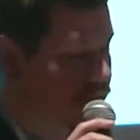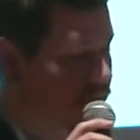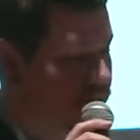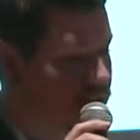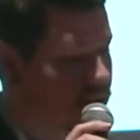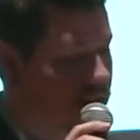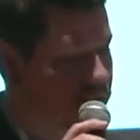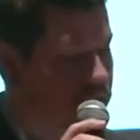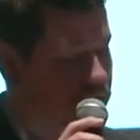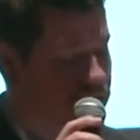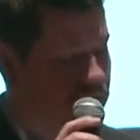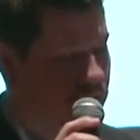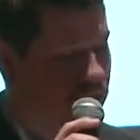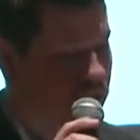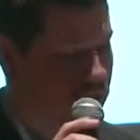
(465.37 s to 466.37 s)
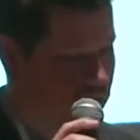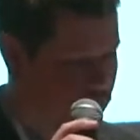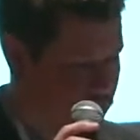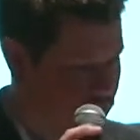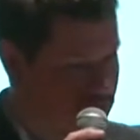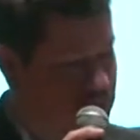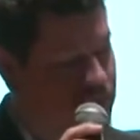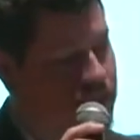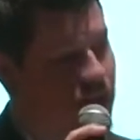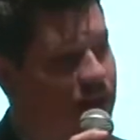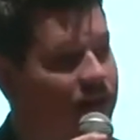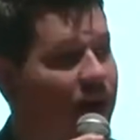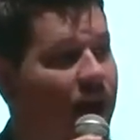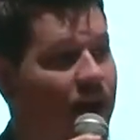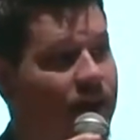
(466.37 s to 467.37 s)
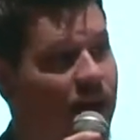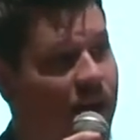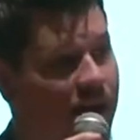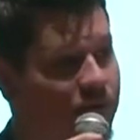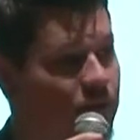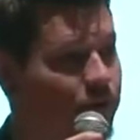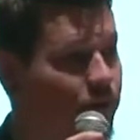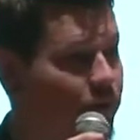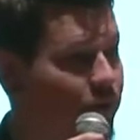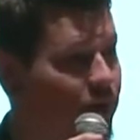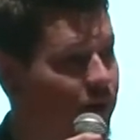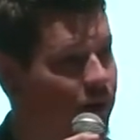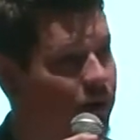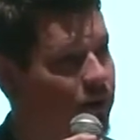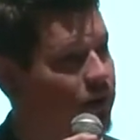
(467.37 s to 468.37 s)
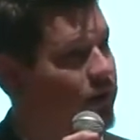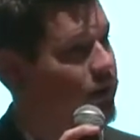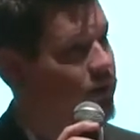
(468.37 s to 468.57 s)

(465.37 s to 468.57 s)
method I'm using, inside that I have the prepare.